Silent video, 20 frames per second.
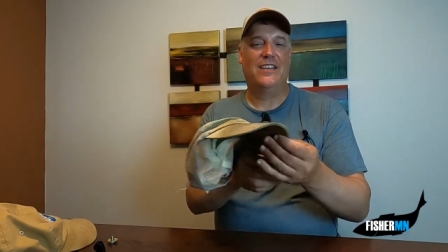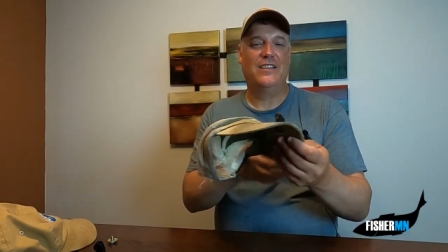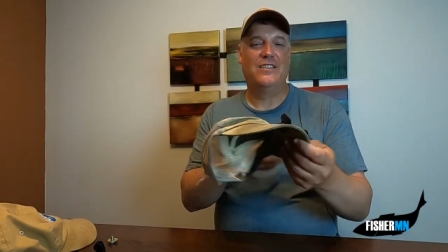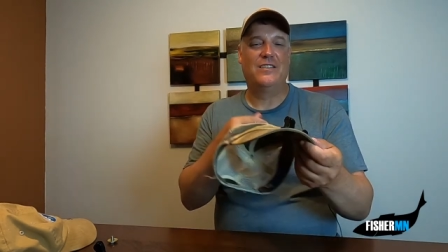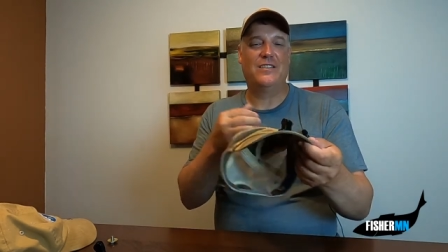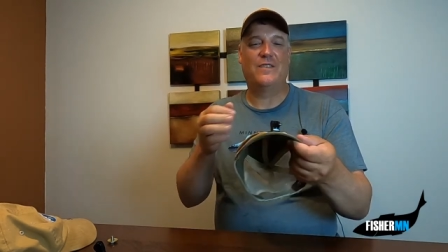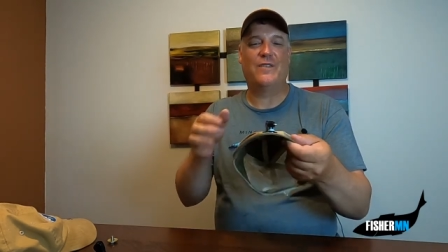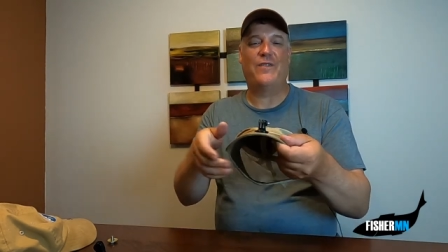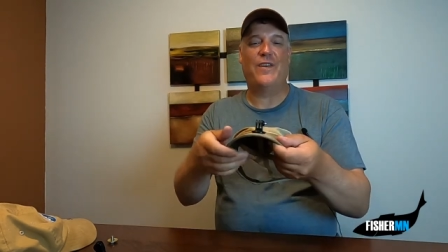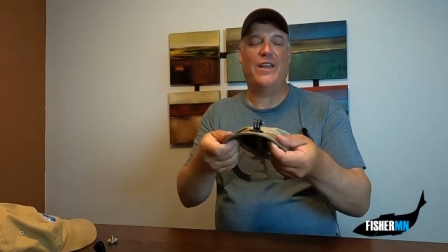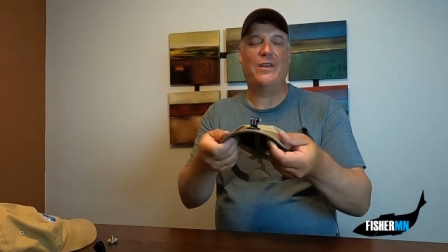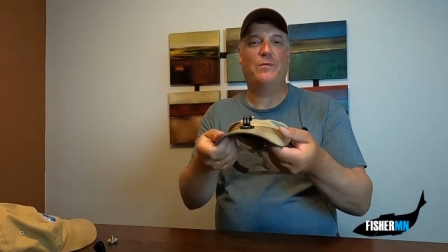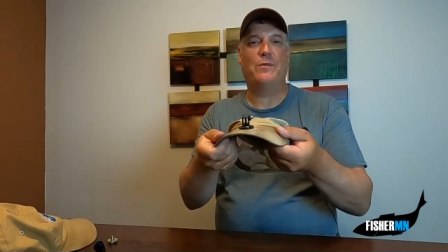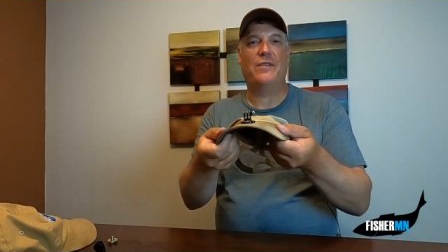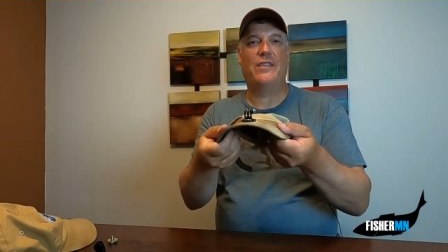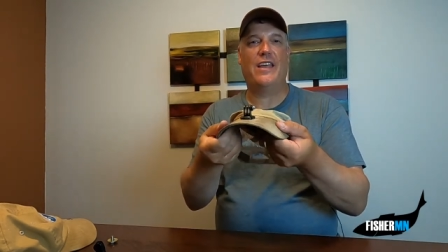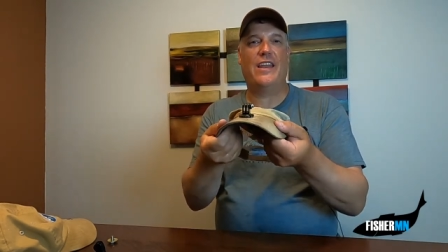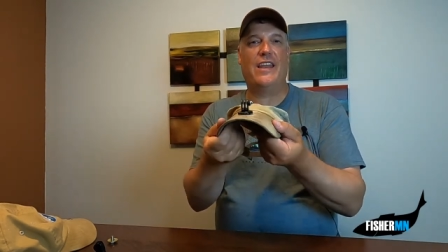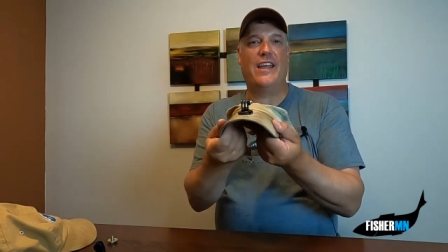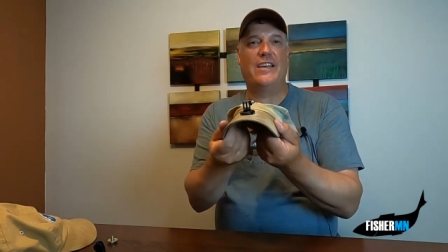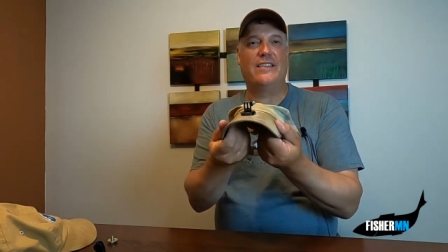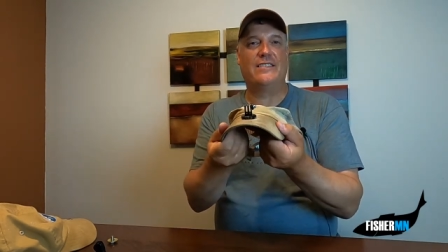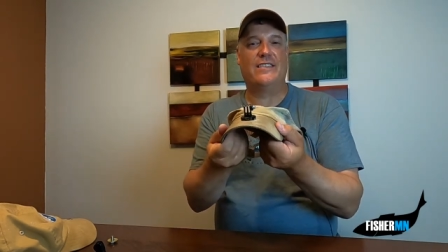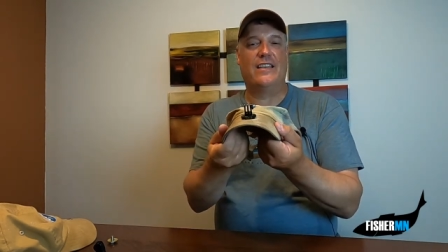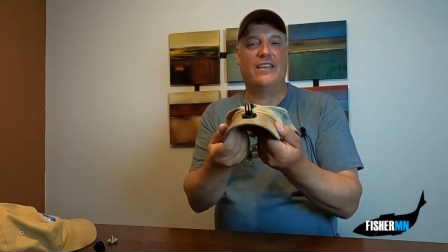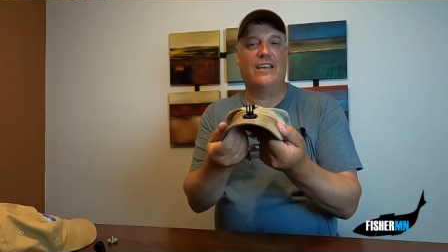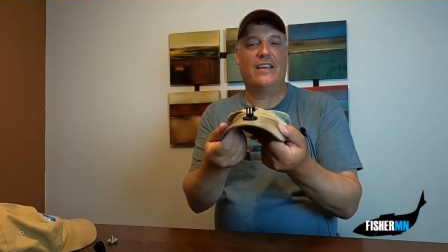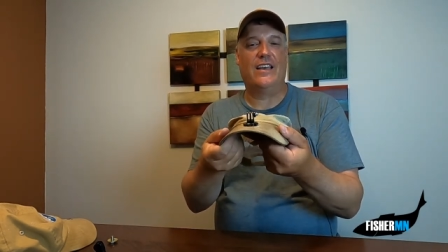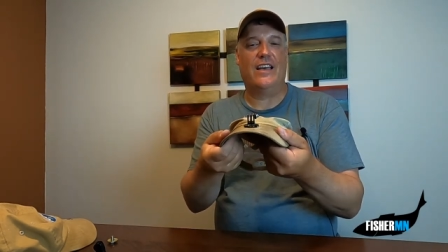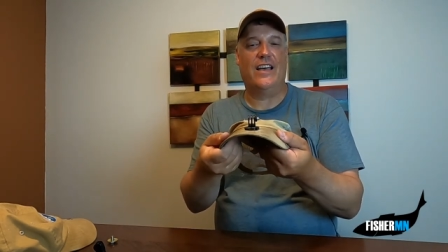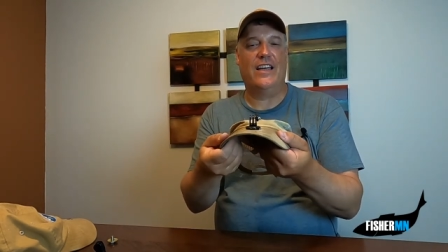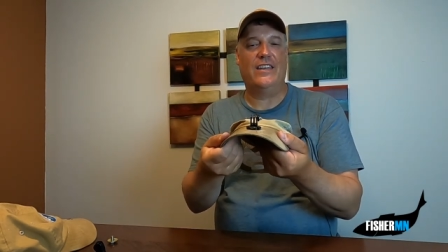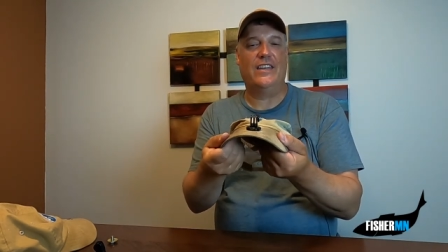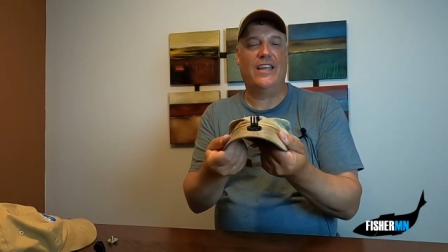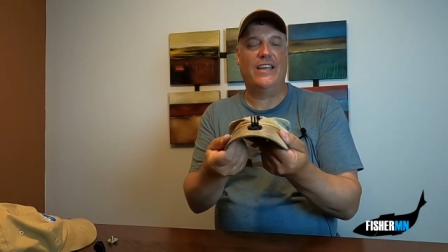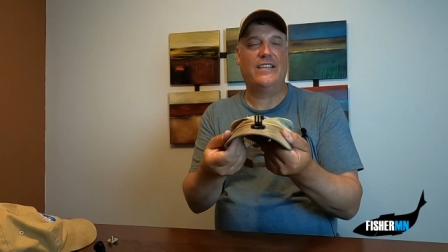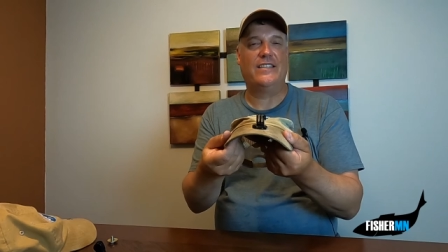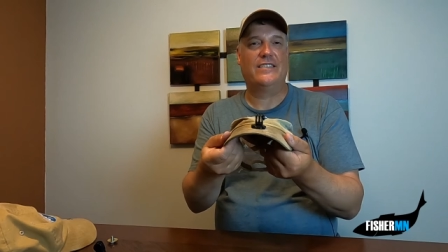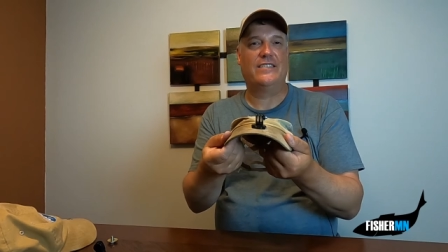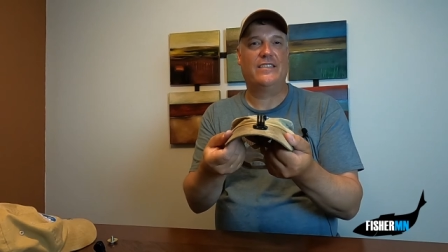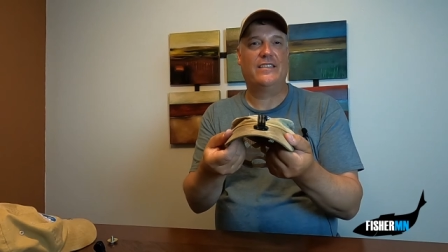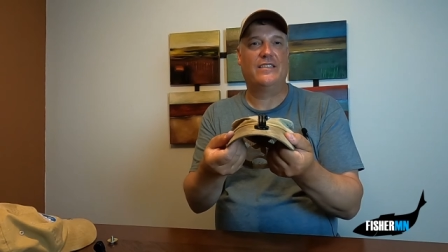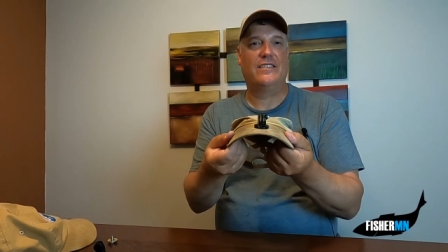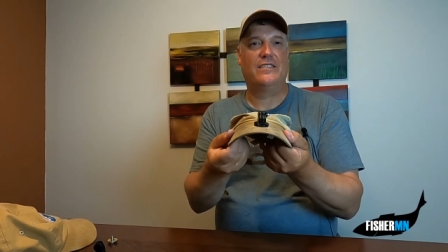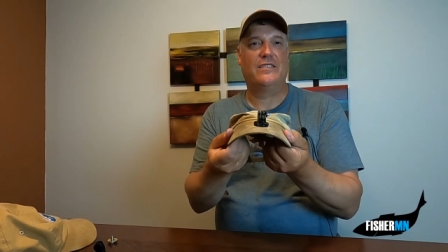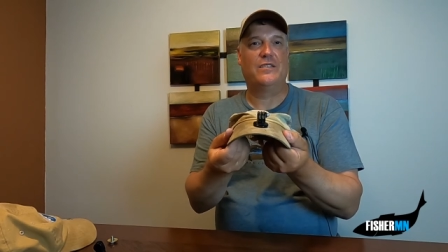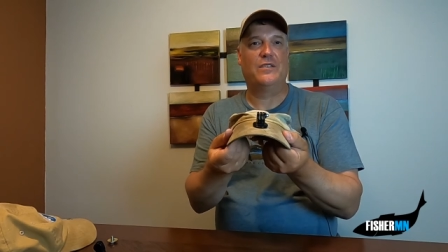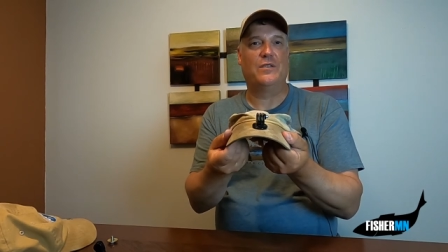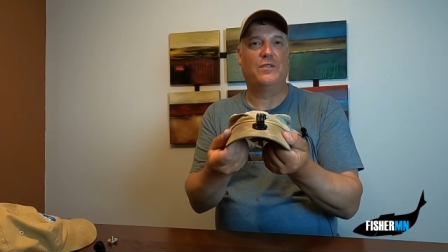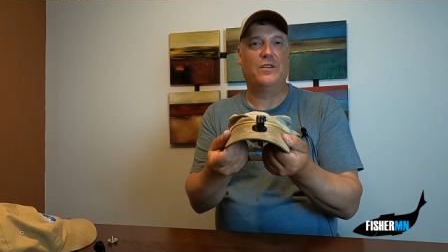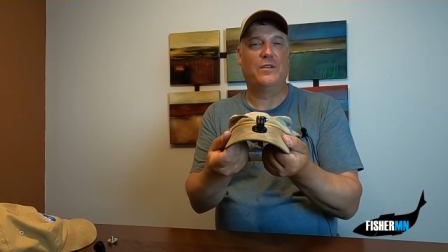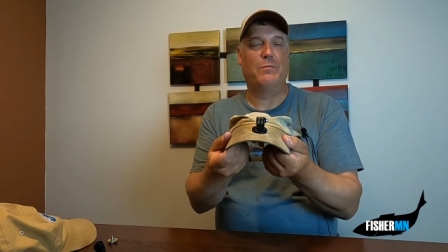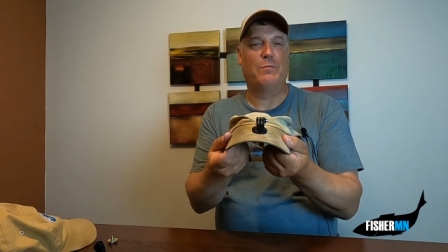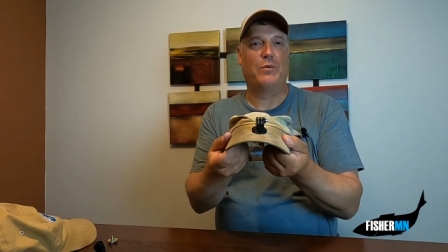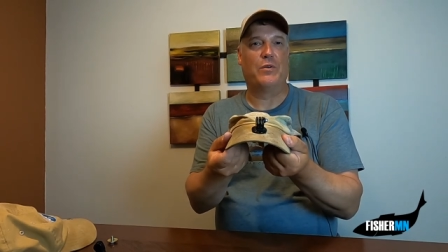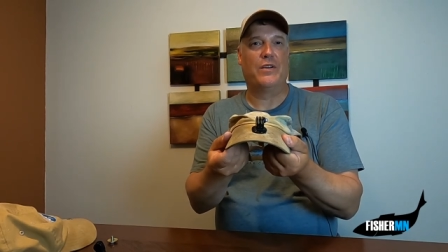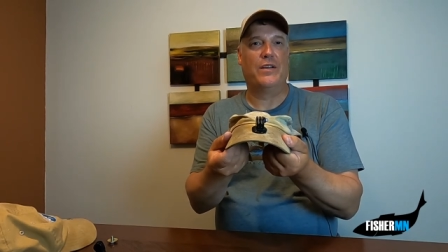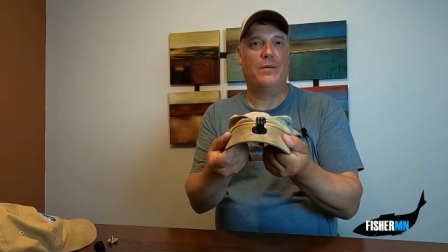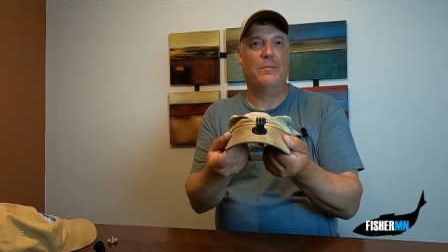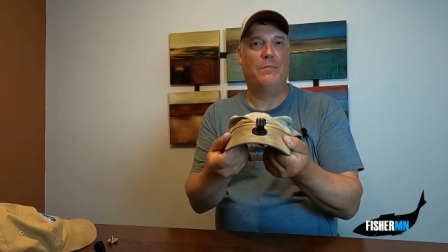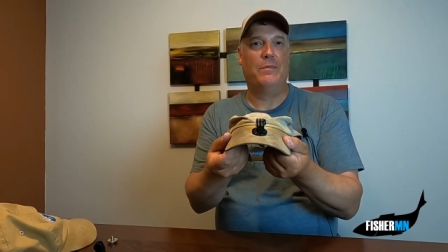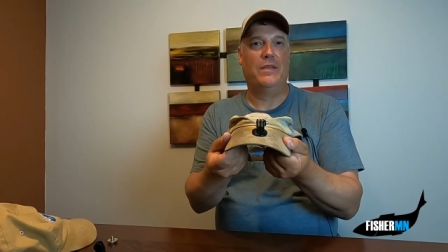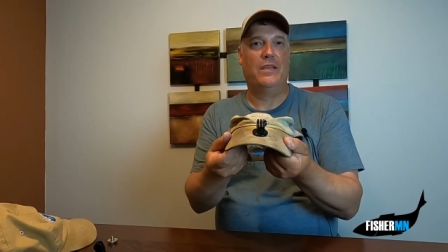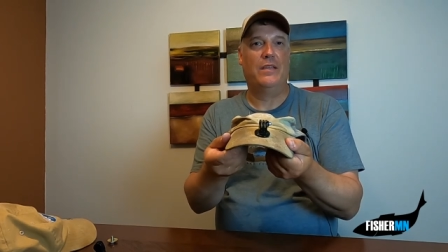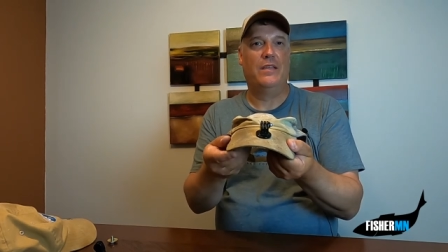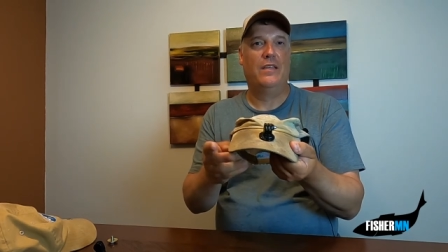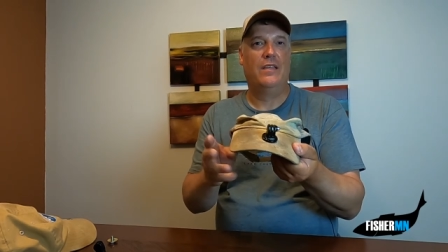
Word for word: just find one that has a, a nice sturdy brim.